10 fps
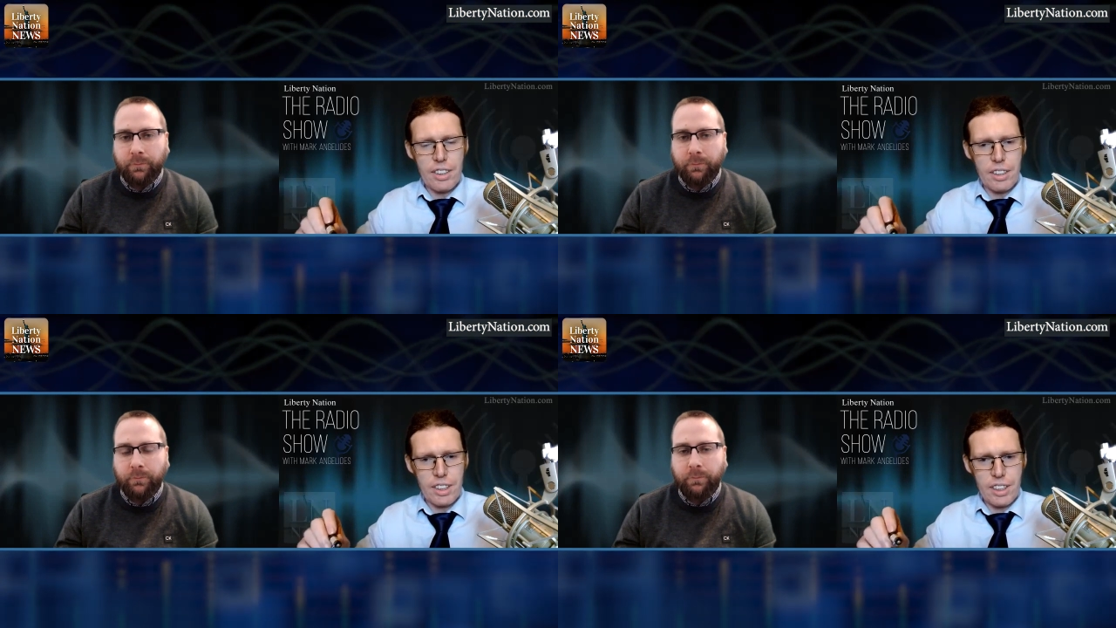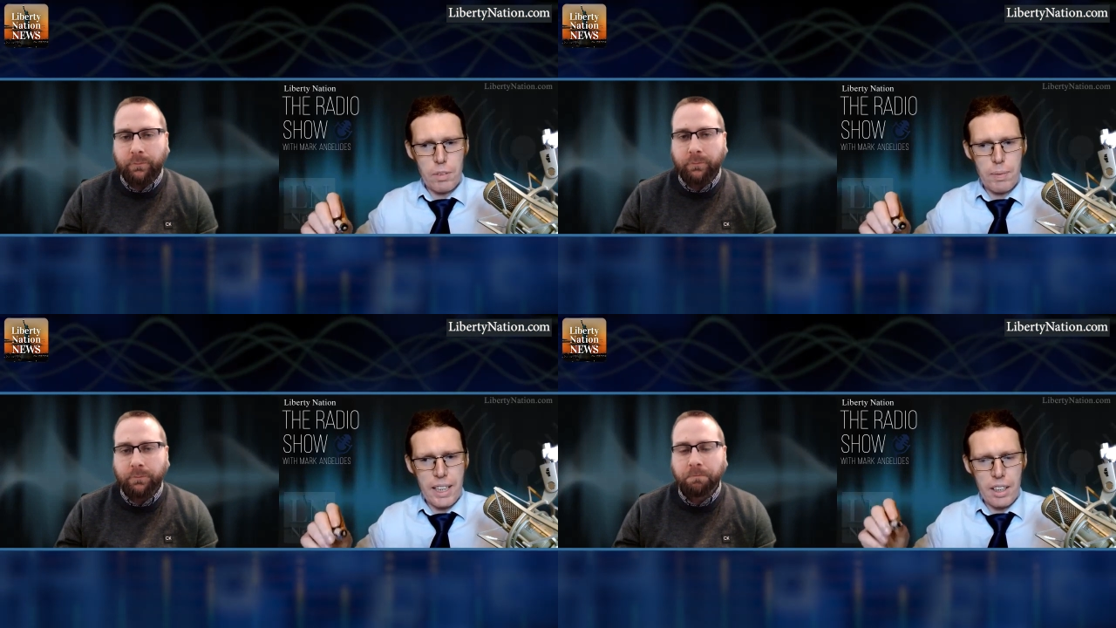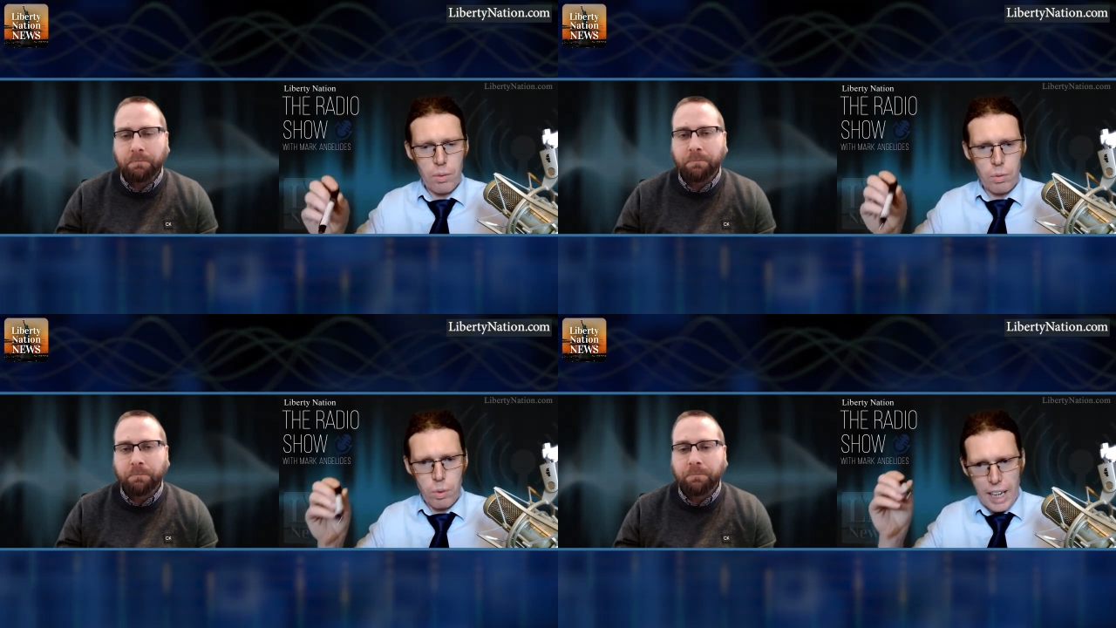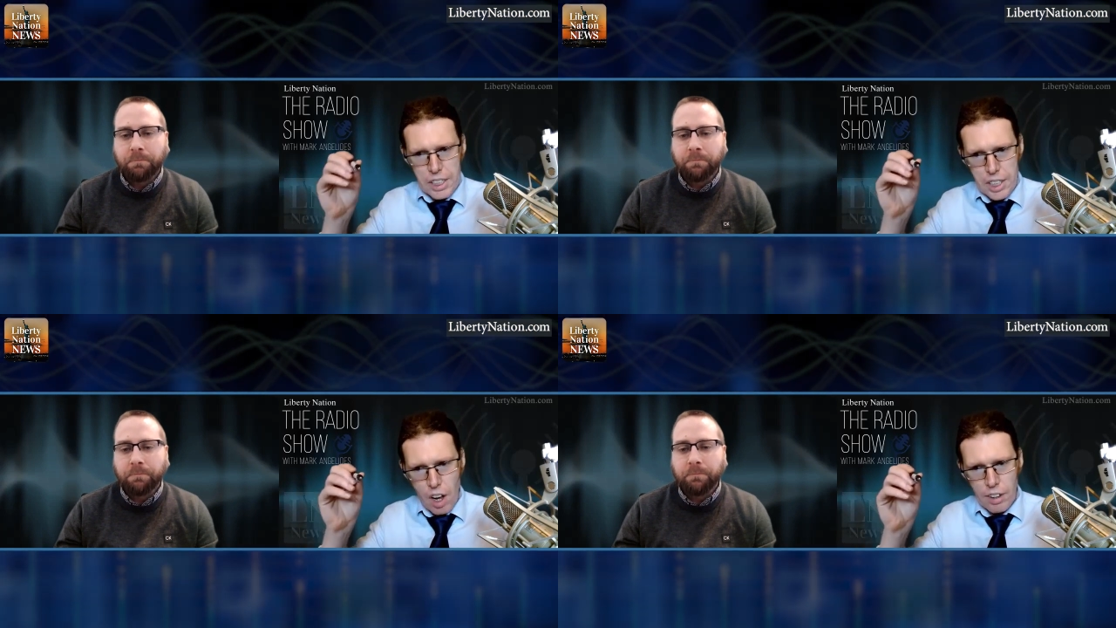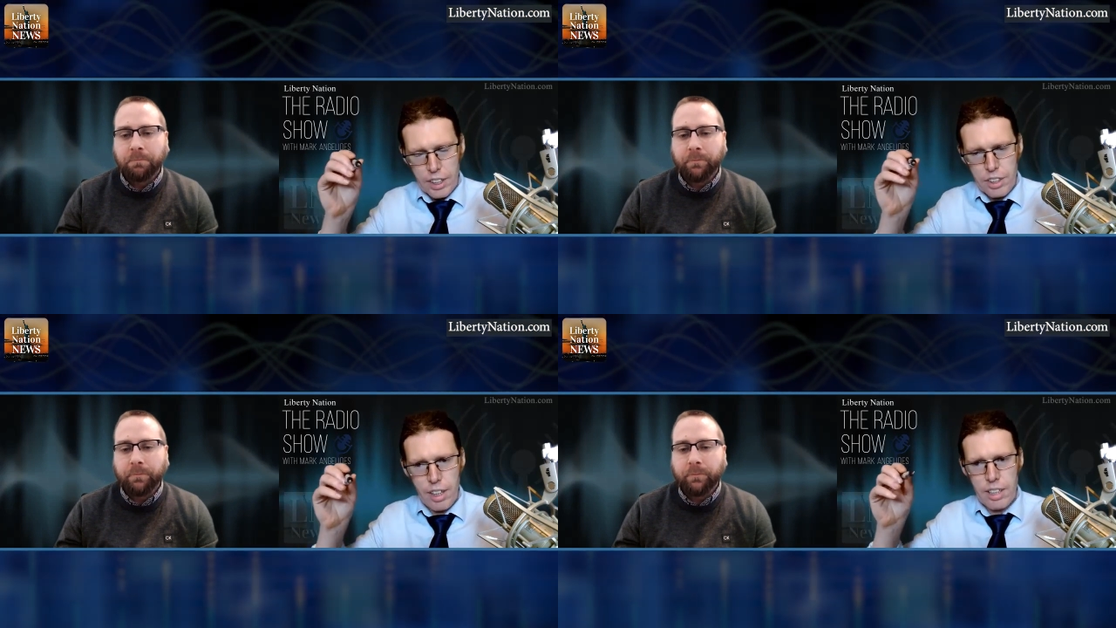Speaker 1: So does this mean that we're actually
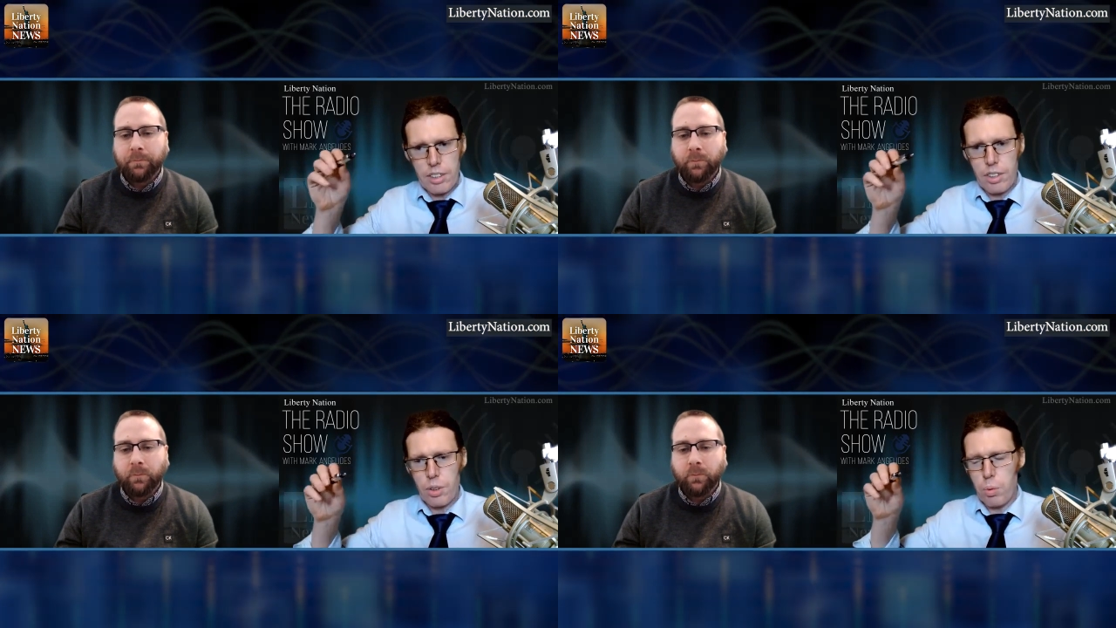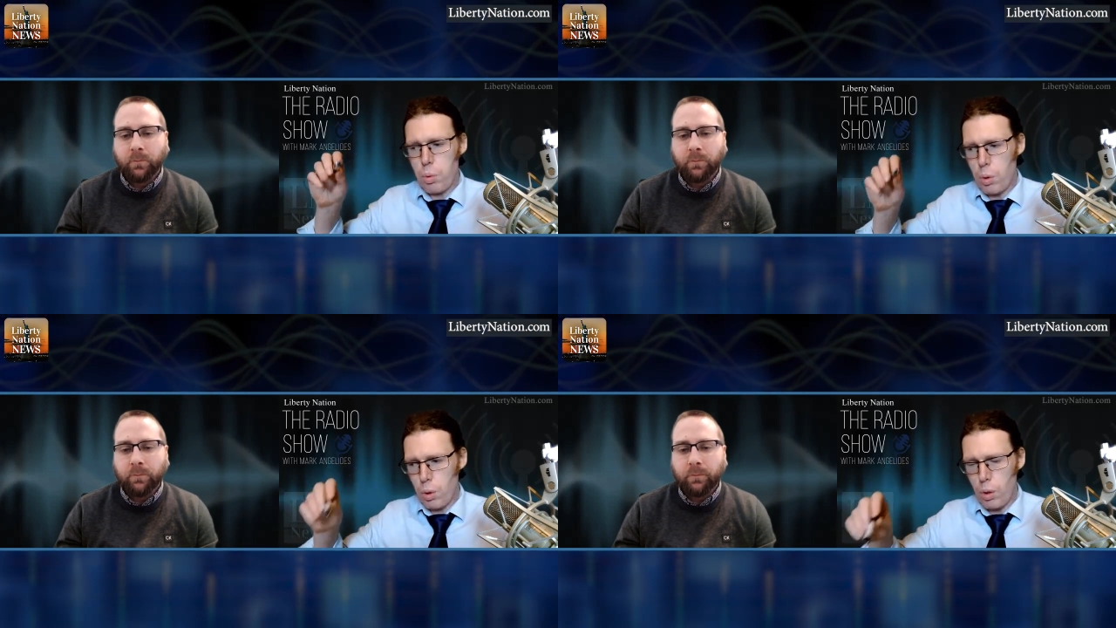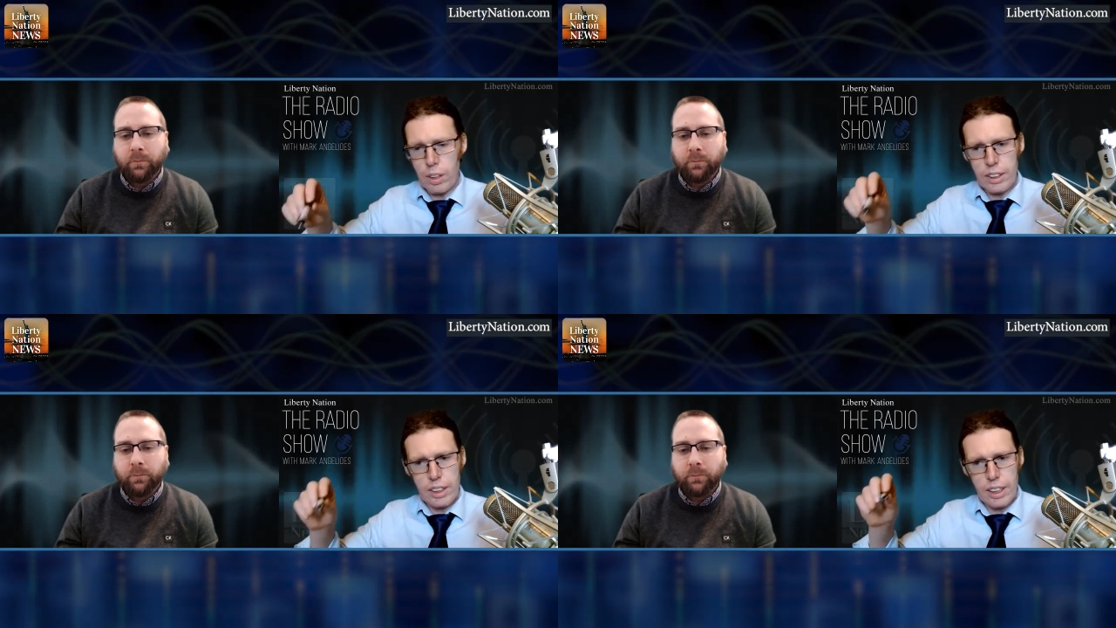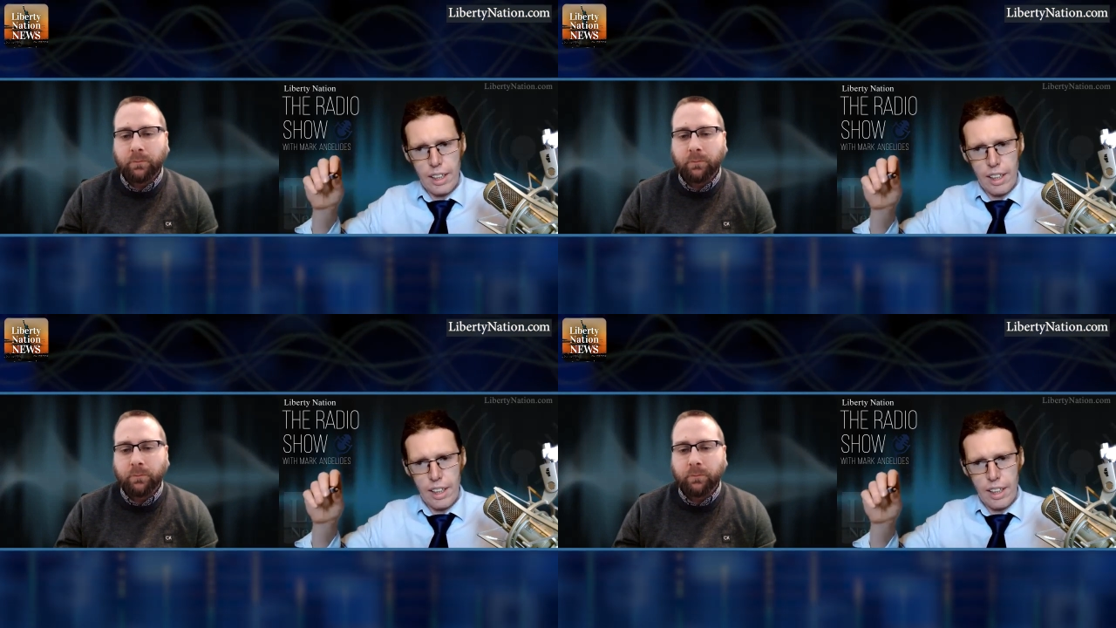on a trend towards